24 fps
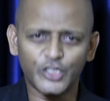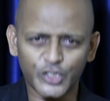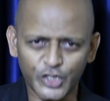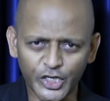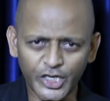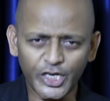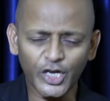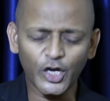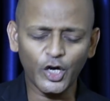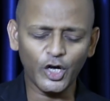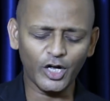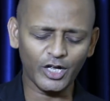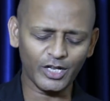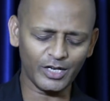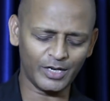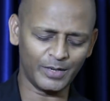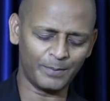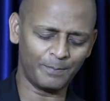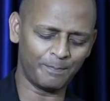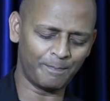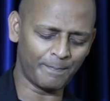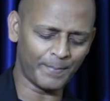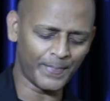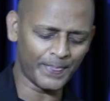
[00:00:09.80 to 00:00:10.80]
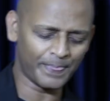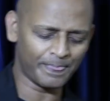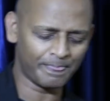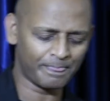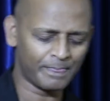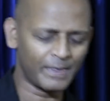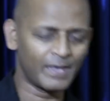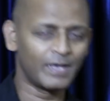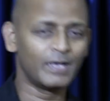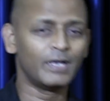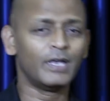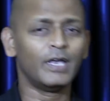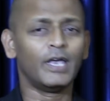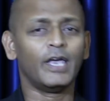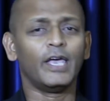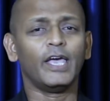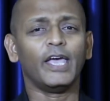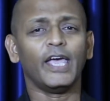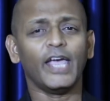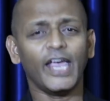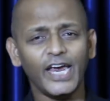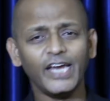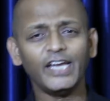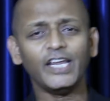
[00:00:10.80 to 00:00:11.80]
Sheol,
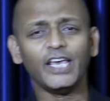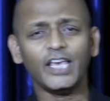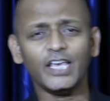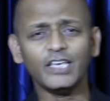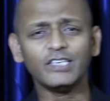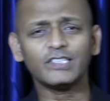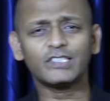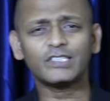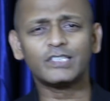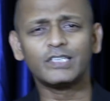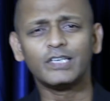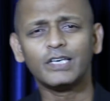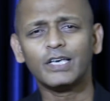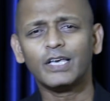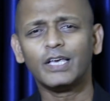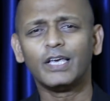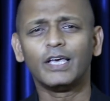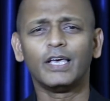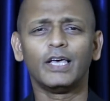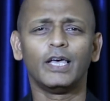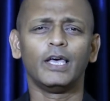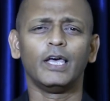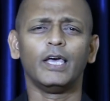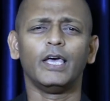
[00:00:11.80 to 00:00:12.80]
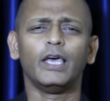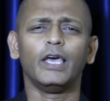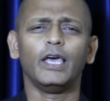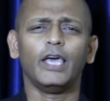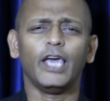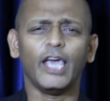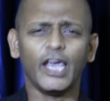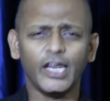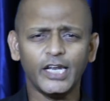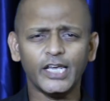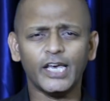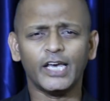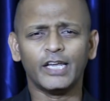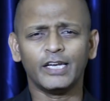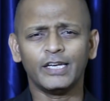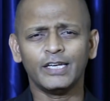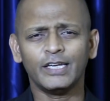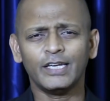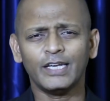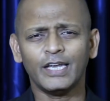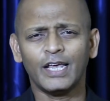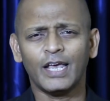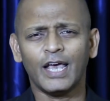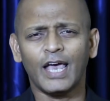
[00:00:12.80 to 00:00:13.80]
Hades,
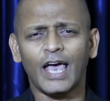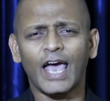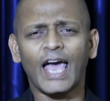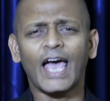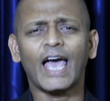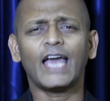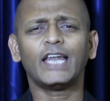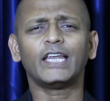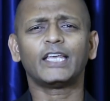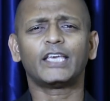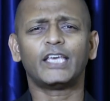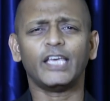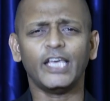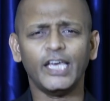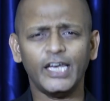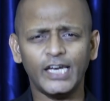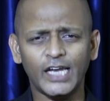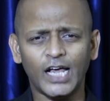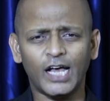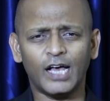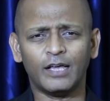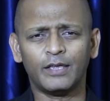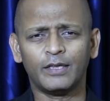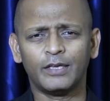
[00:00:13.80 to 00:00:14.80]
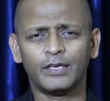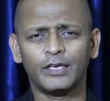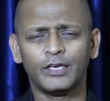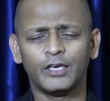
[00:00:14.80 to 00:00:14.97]
Hinnon, and Geenna.